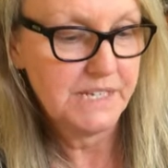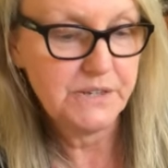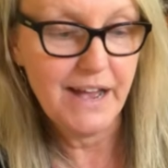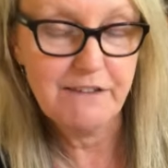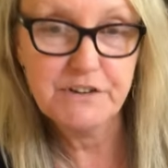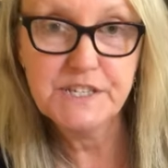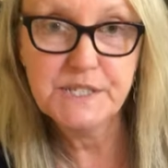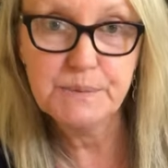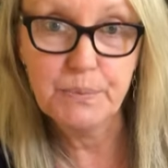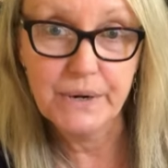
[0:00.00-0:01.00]
So every
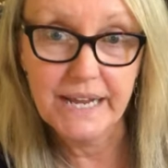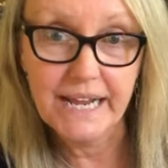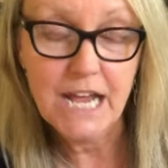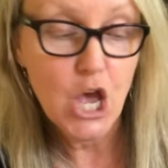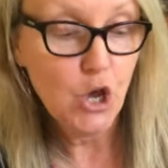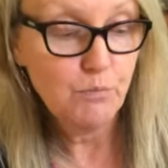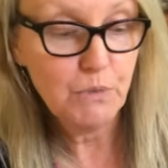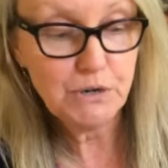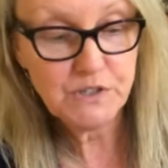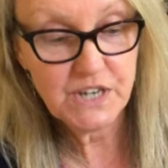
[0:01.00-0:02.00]
spring,
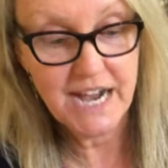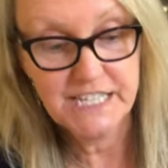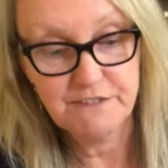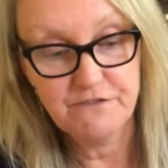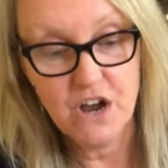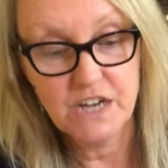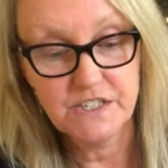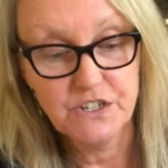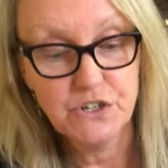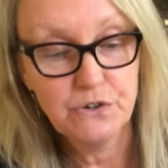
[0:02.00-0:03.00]
most kinds of
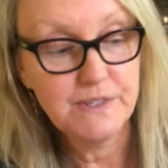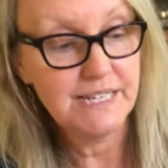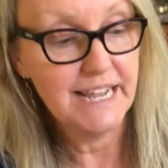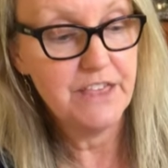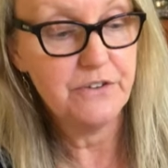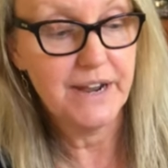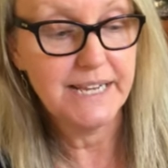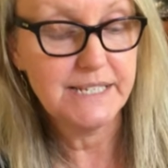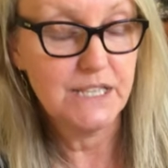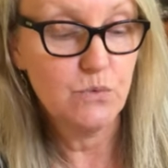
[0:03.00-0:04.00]
frogs and toads lay their
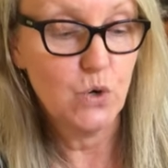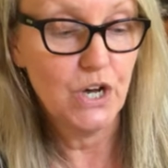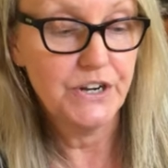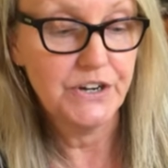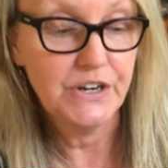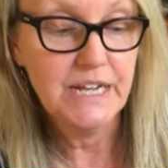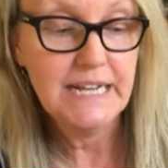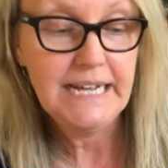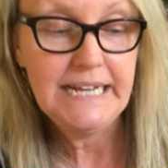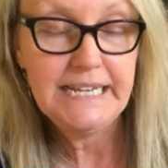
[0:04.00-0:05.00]
eggs in the water.
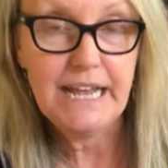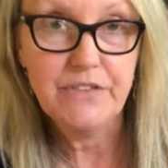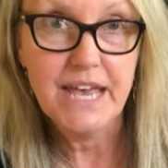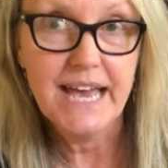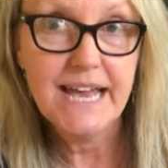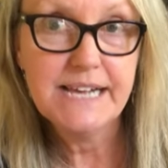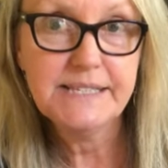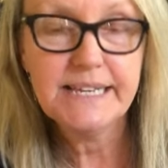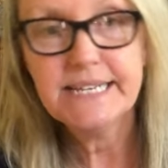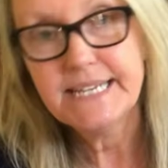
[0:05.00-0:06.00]
Now the
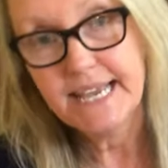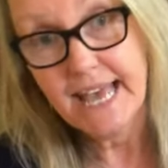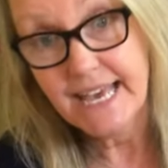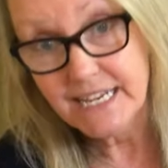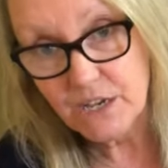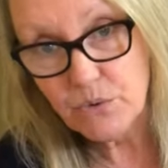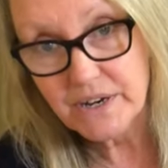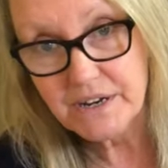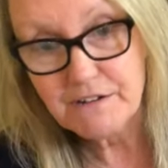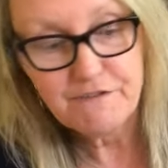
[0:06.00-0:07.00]
eggs can take
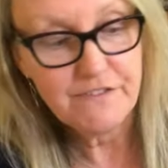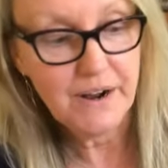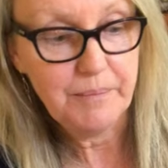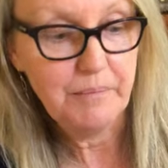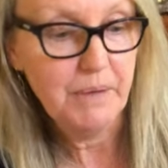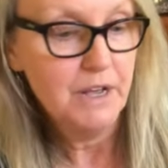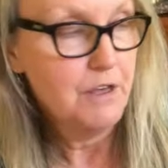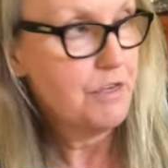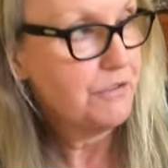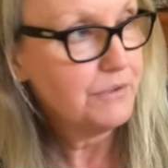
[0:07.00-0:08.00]
anywhere from
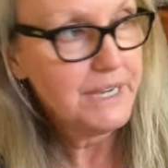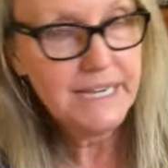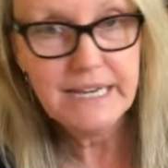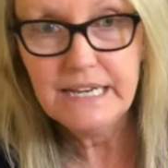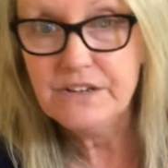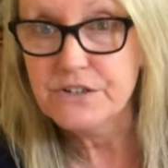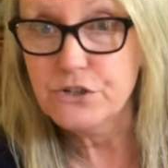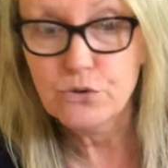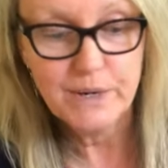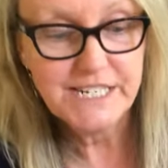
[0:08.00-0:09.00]
3 to
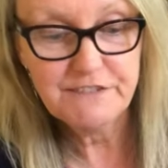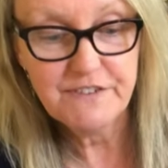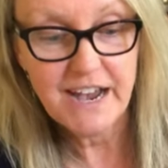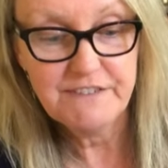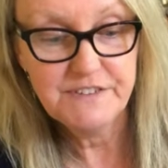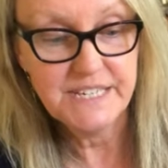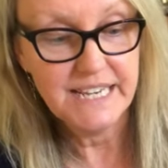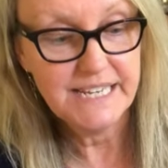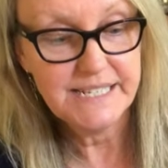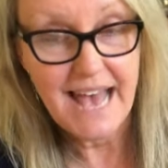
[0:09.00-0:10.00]
25
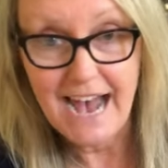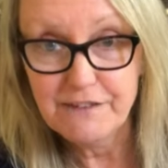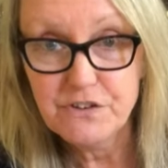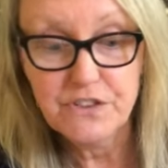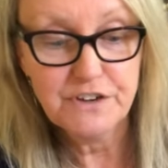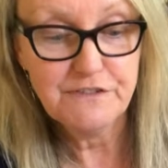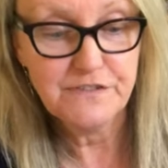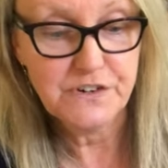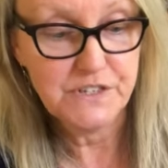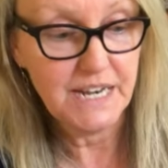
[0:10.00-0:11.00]
days after they're
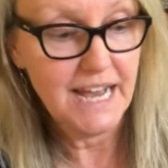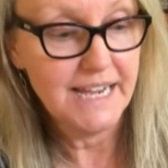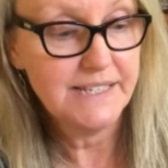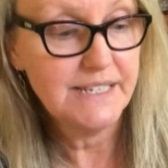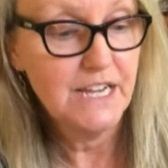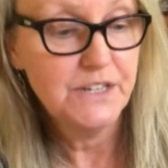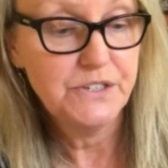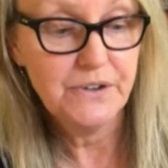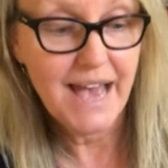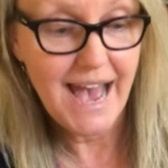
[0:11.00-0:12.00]
fertilized
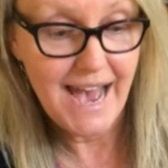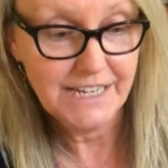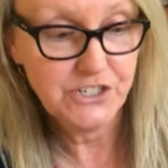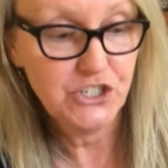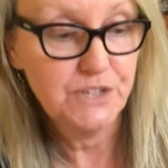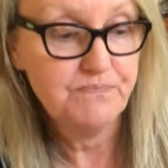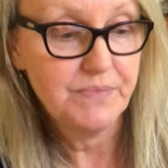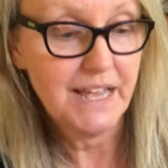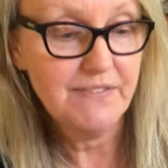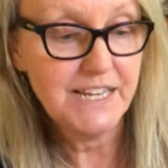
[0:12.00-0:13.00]
to hatch,
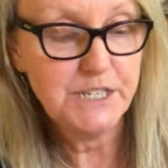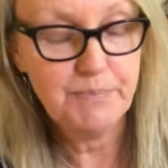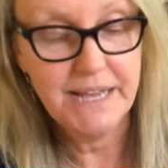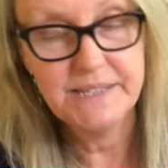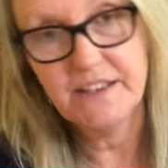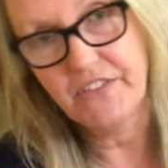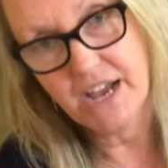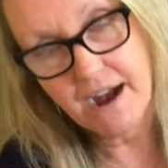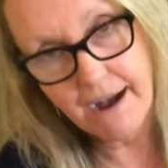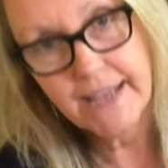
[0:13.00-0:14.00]
and that depends on the
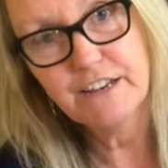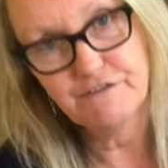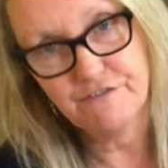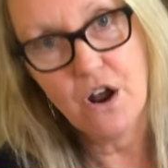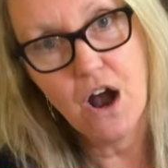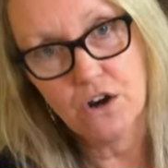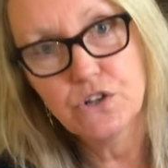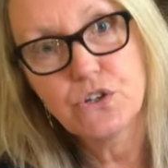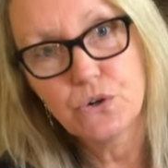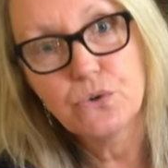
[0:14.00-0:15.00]
kind of frog
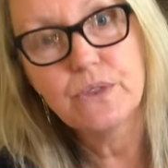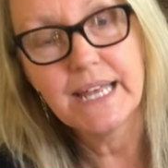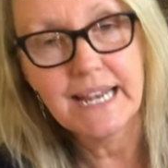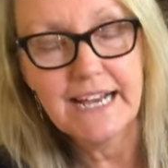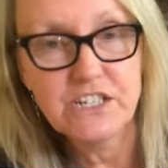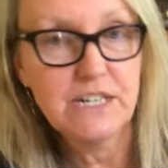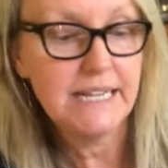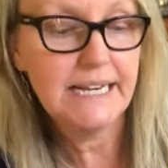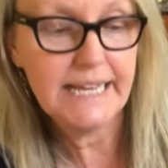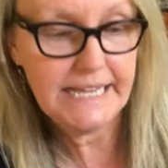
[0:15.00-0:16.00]
or toad that
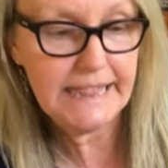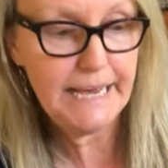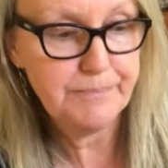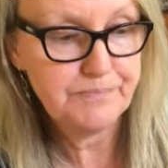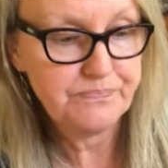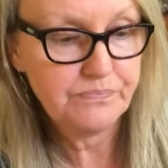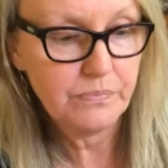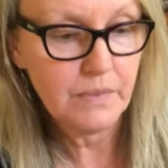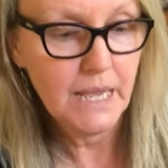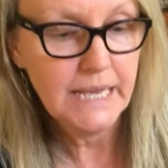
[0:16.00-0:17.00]
actually laid them.
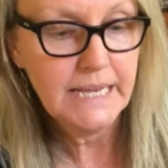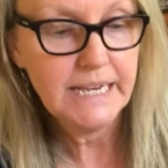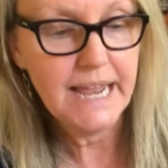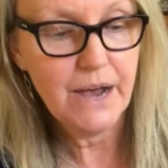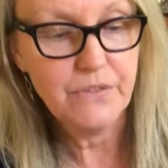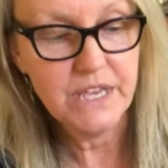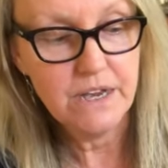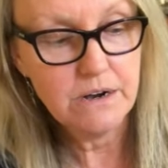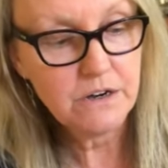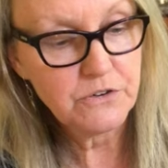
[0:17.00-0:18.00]
Now, the
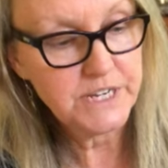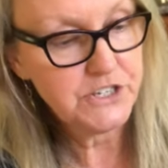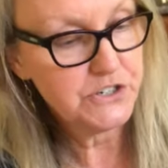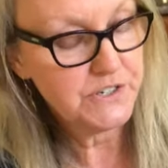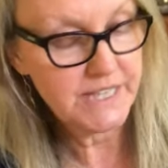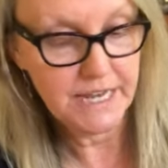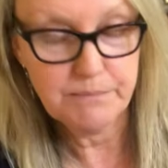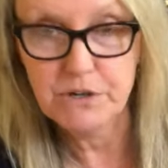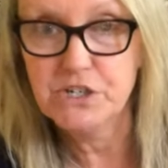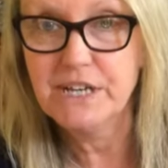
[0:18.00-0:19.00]
young creatures that
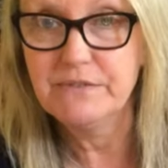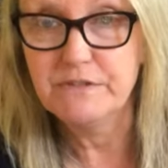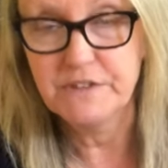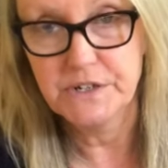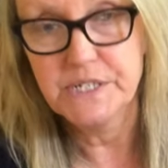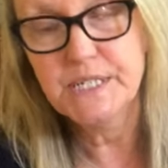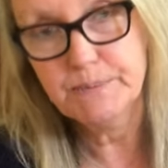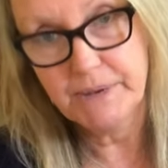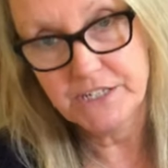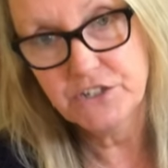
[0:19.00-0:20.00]
emerge have a very
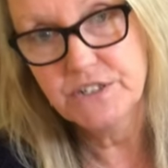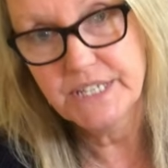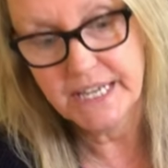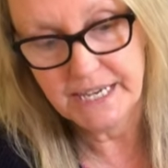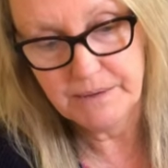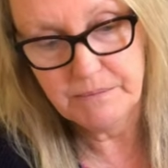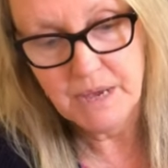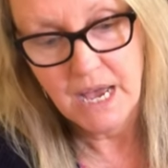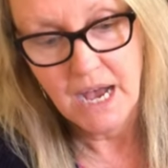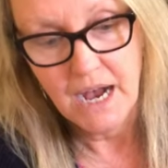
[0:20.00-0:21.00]
special name.
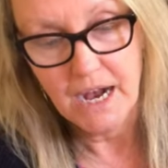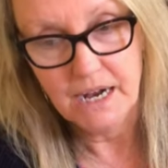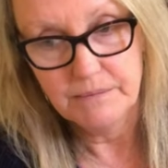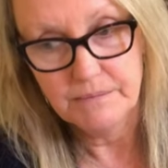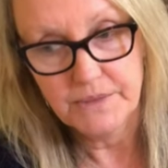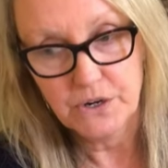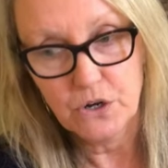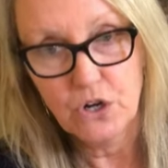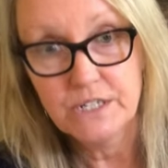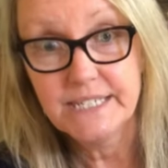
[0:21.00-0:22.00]
Um, they're
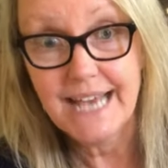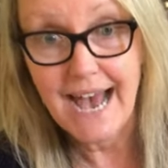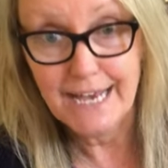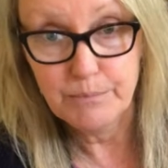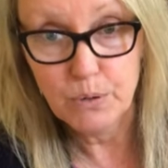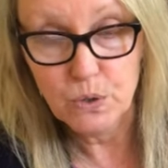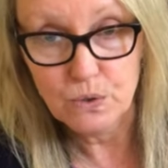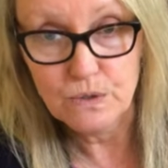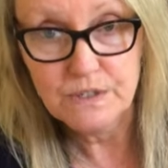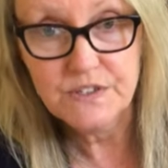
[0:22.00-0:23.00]
called
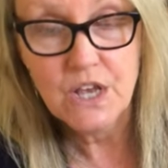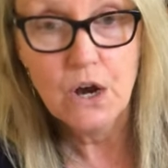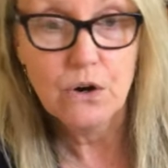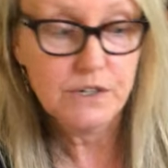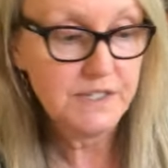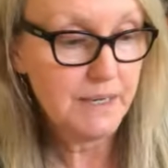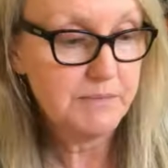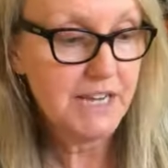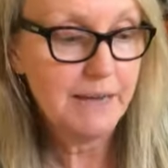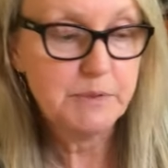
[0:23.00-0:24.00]
tadpoles, or
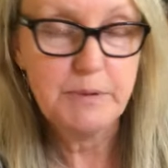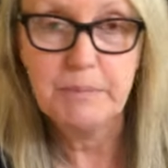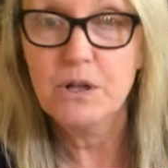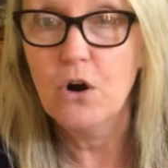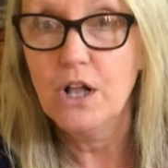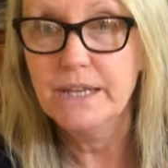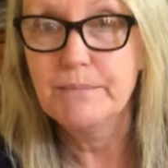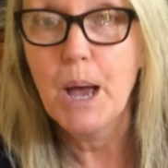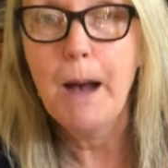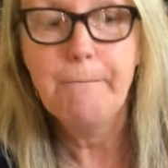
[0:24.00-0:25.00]
sometimes people call
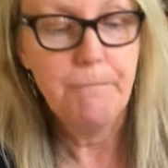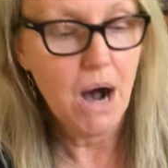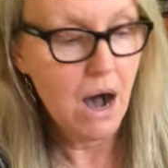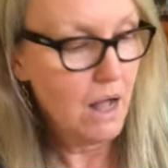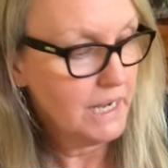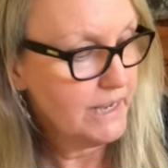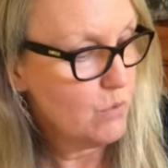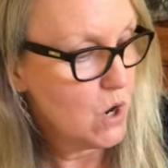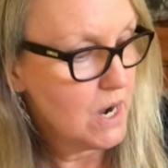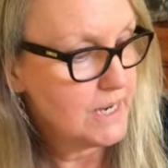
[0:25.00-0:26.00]
them
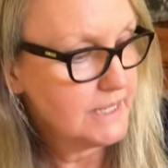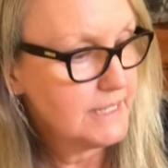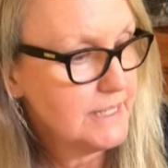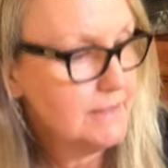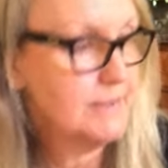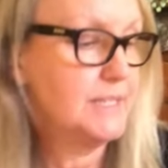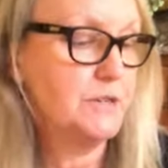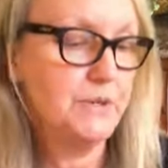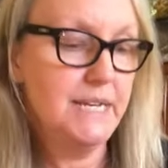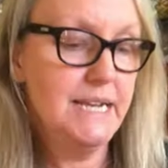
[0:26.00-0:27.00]
pollywogs.
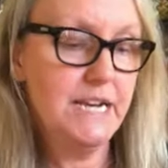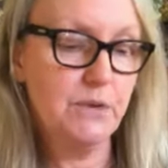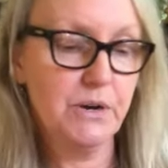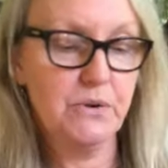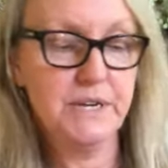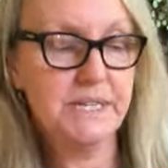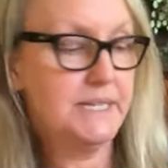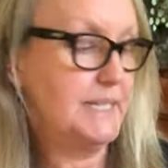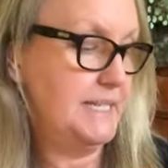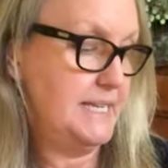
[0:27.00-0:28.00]
So in here, we're going
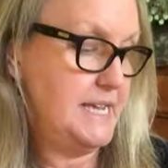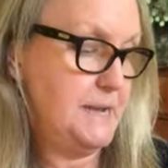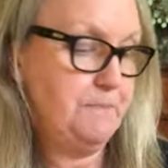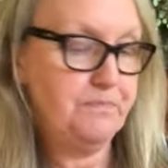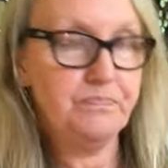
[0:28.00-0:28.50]
to see